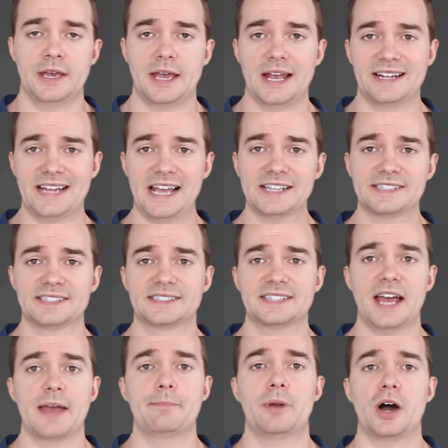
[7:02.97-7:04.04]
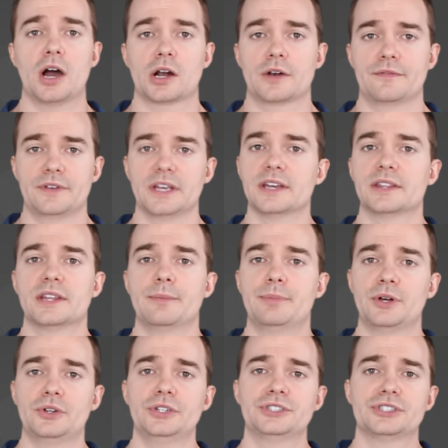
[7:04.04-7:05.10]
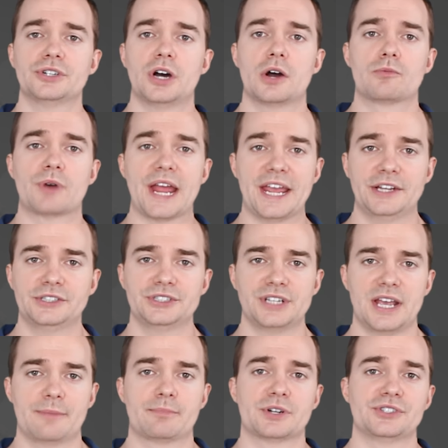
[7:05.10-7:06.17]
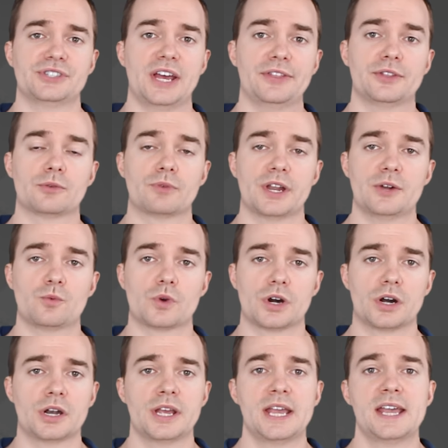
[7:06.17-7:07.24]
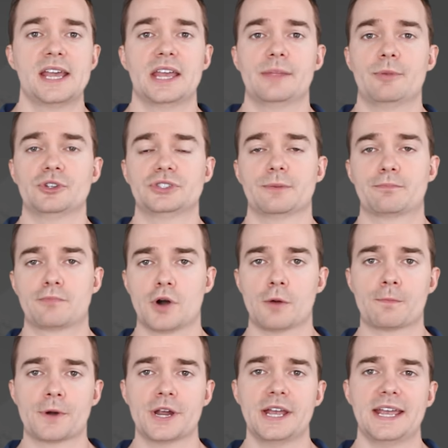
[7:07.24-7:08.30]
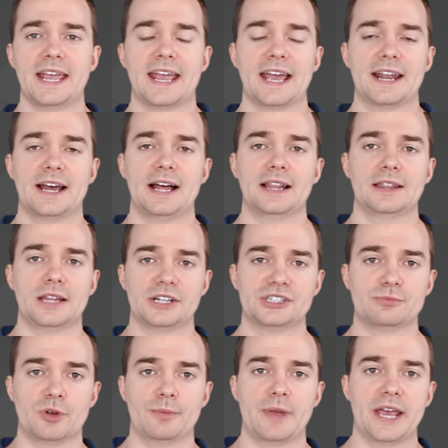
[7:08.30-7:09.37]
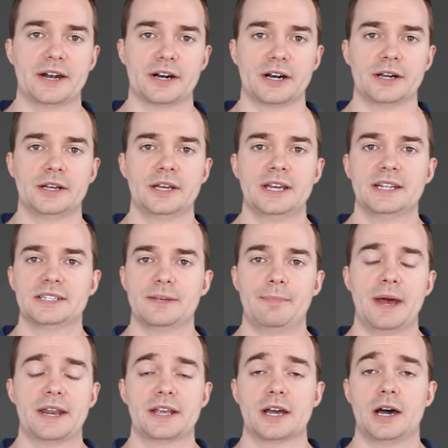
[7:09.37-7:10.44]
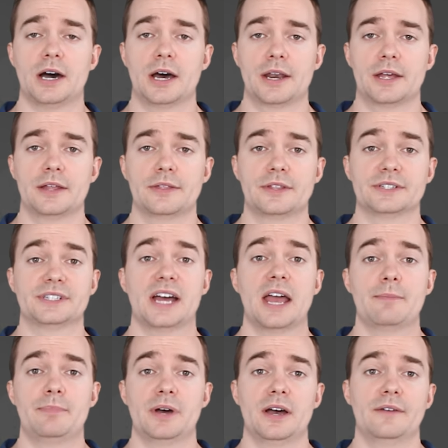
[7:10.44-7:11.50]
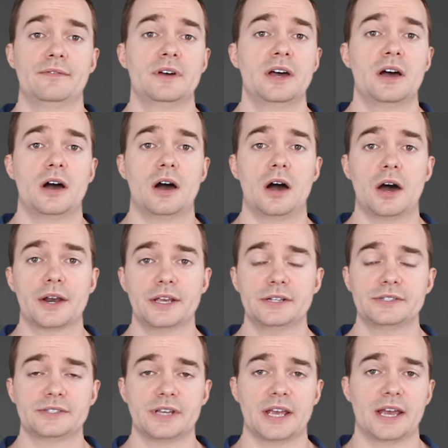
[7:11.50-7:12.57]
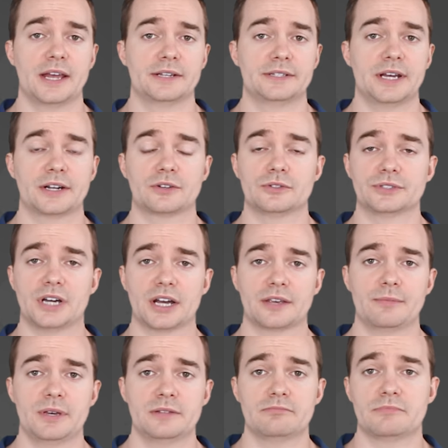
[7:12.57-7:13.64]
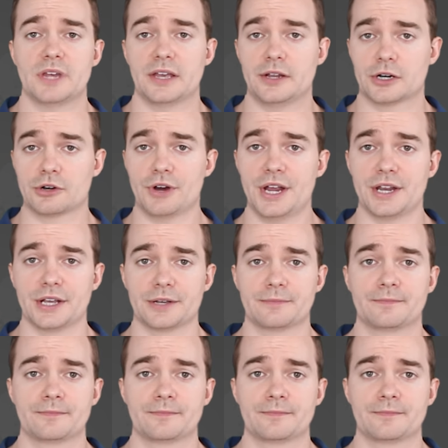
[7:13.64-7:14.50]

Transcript: And next, typography, the ability to arrange and present the written word in the most appropriate and legible manner, depending on the type of audience and technical document that you're creating.